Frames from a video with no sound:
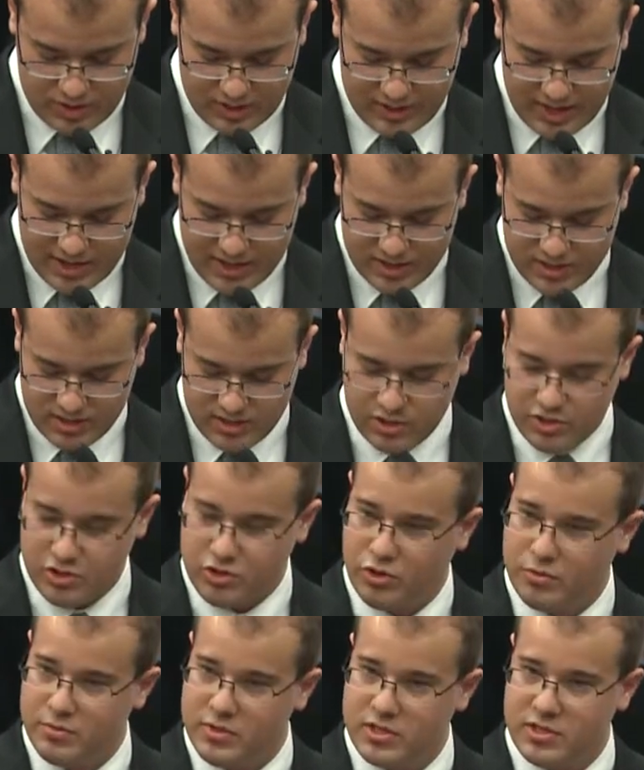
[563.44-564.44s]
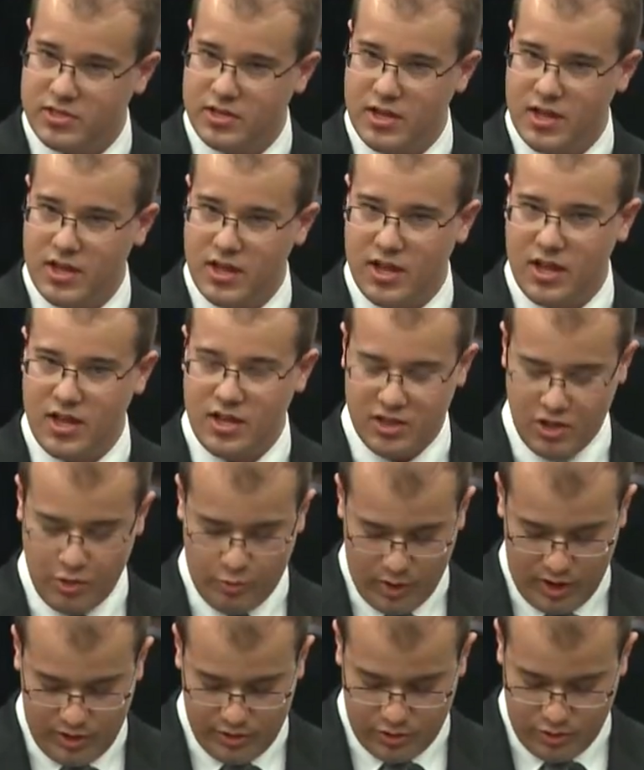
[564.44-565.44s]
the latest instalments in their
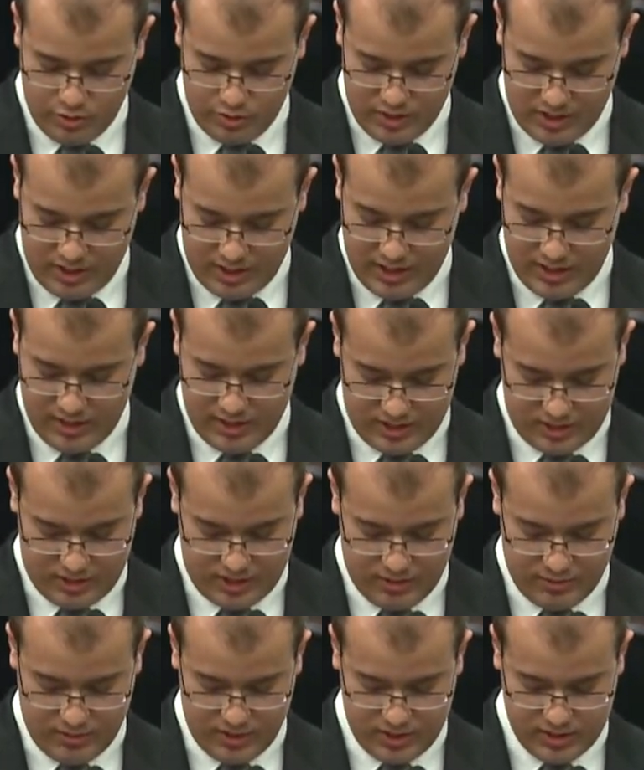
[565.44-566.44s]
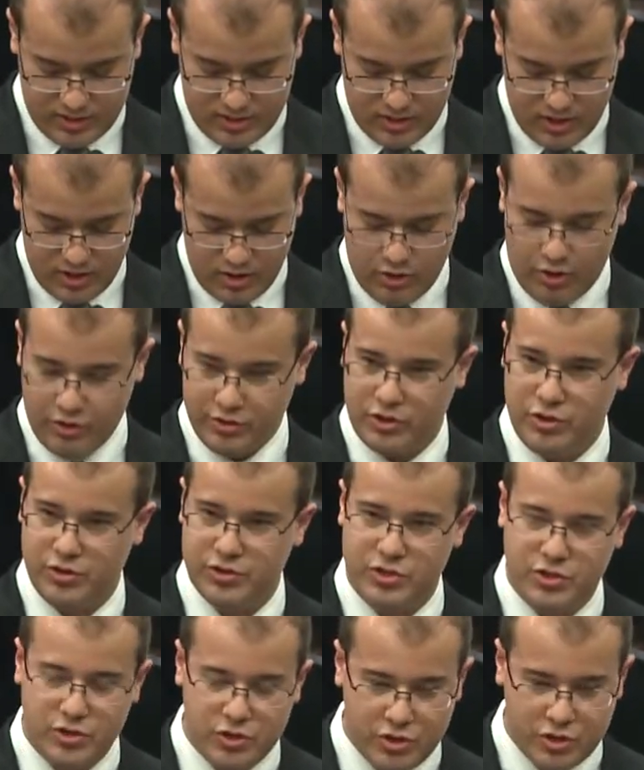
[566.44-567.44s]
well known yearly series on
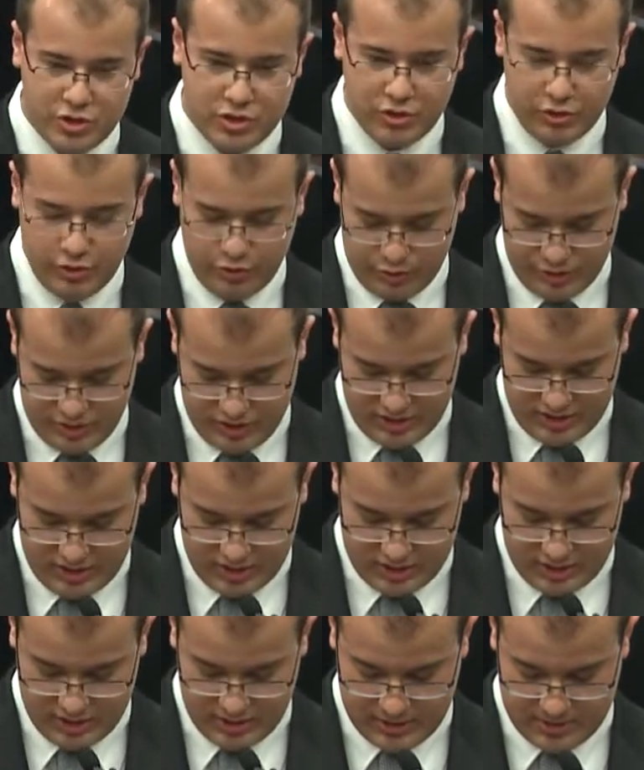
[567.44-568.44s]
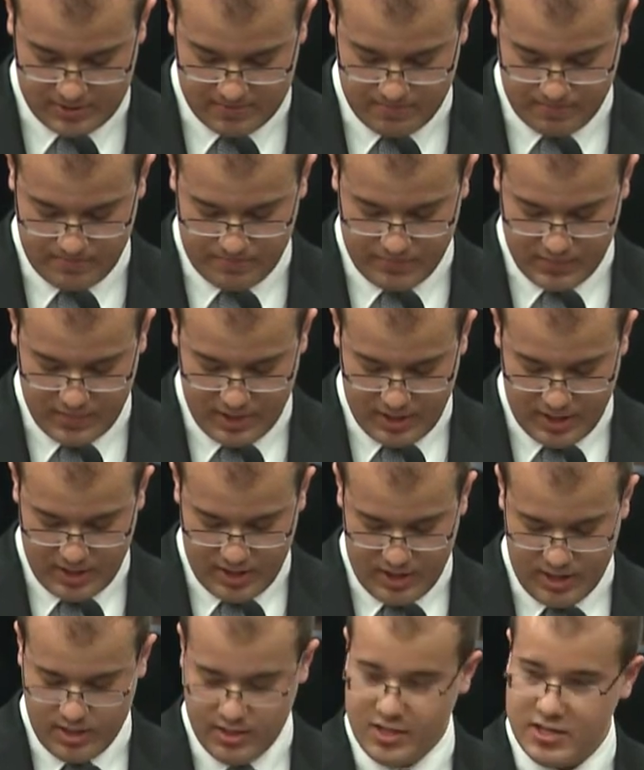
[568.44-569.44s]
constitutional law statistics.
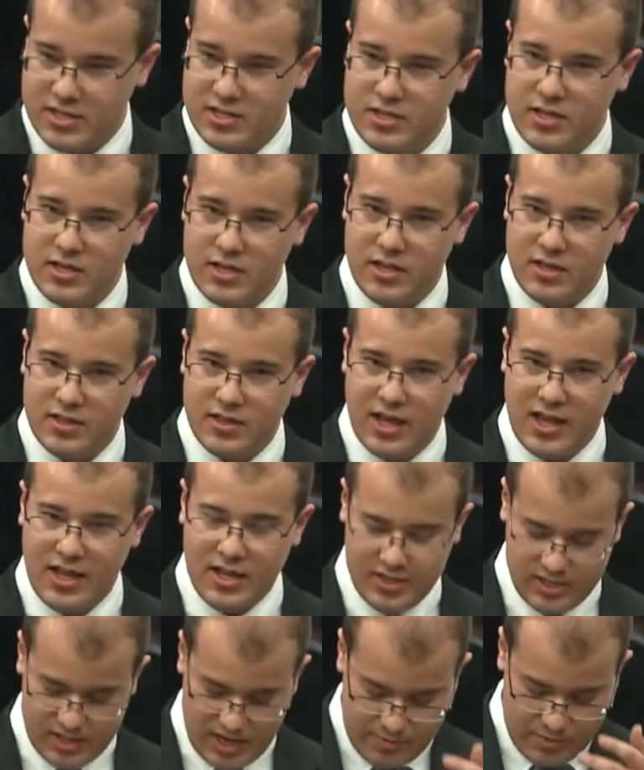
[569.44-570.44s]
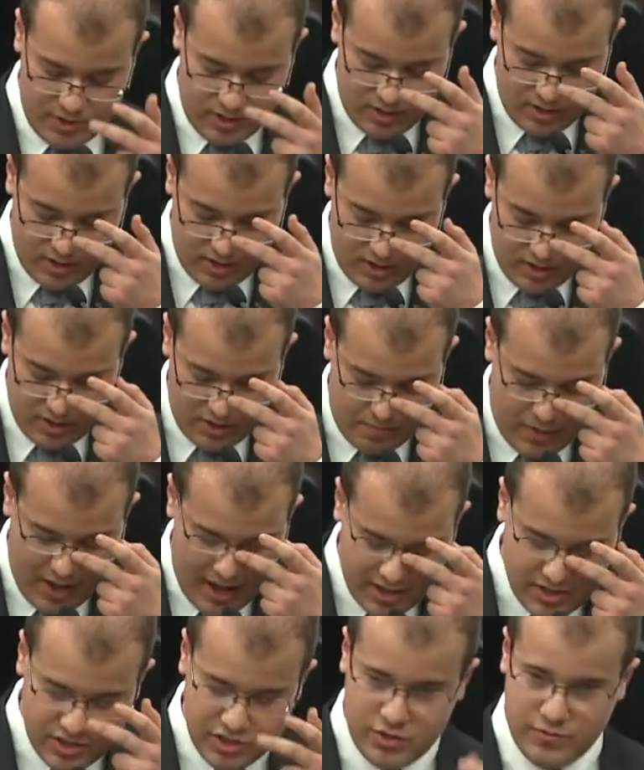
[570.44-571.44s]
This year, they examine the
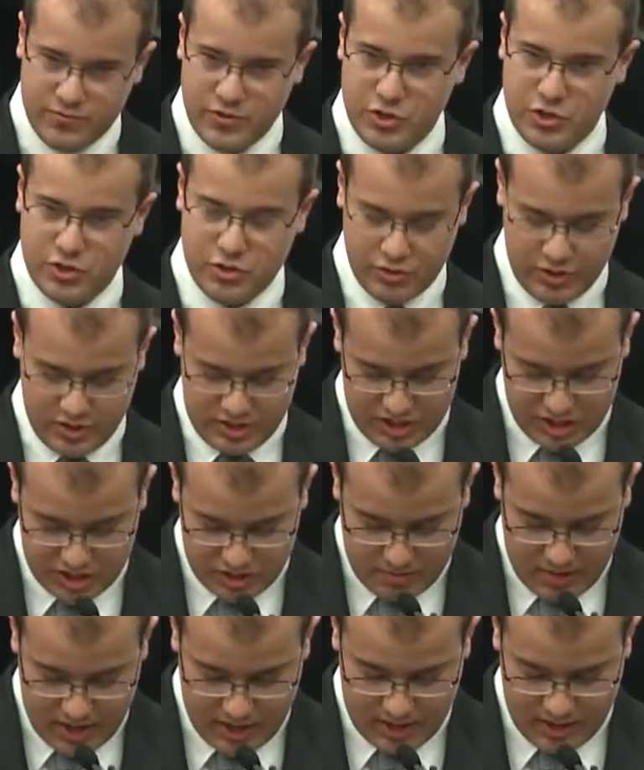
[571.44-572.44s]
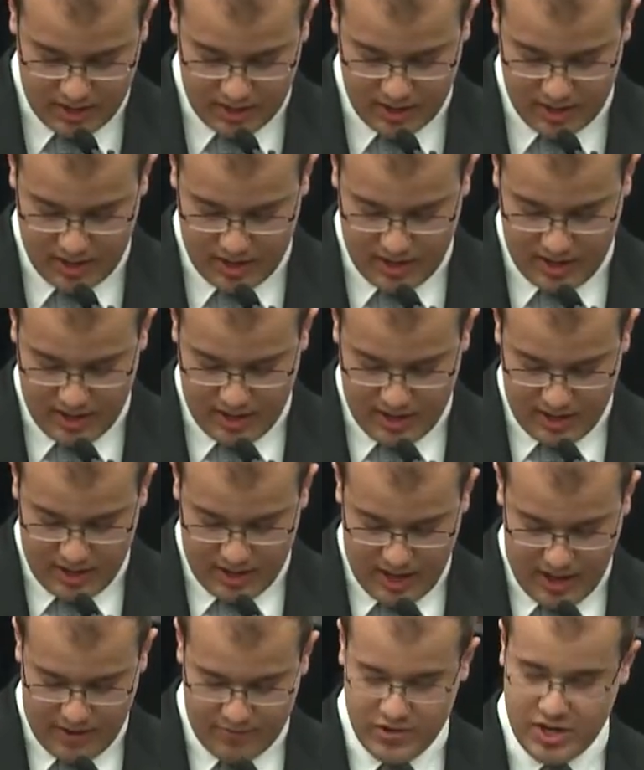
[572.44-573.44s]
patterns of judicial decision making
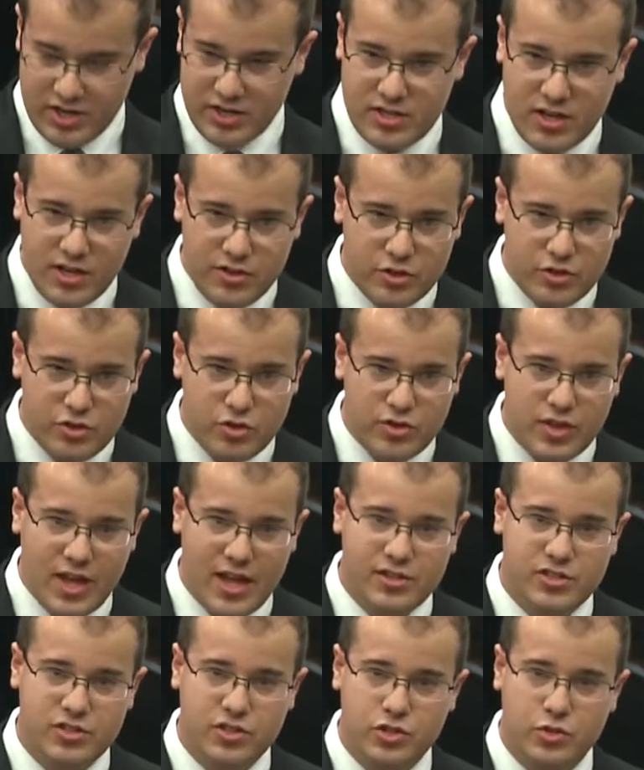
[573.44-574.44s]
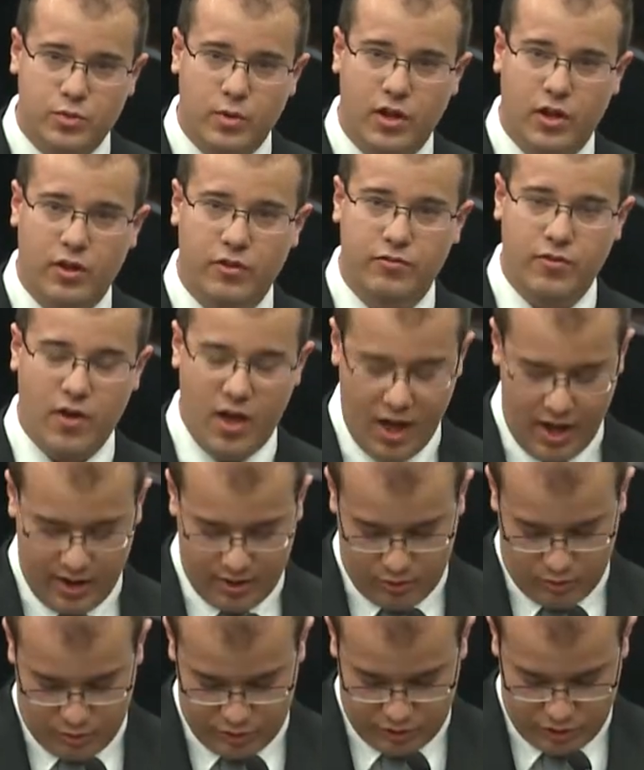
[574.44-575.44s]
evident in the 2012 High
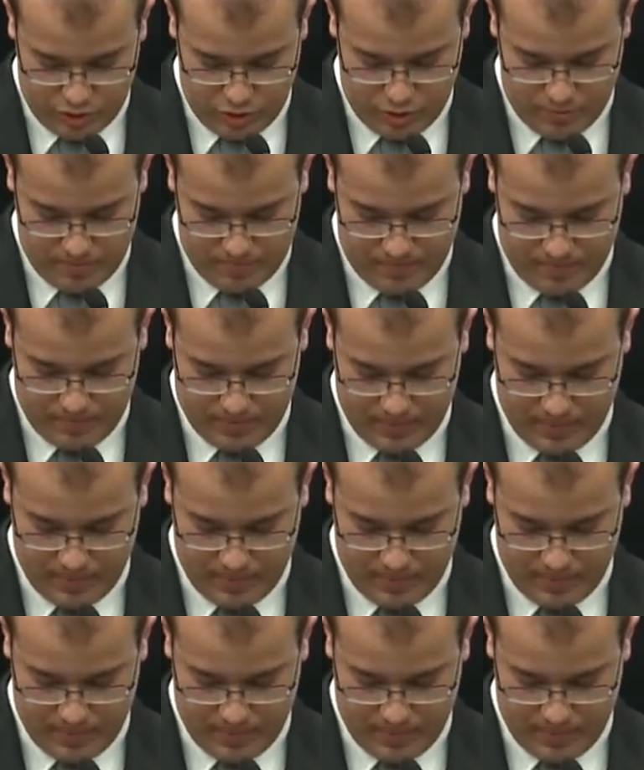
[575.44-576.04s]
Court term.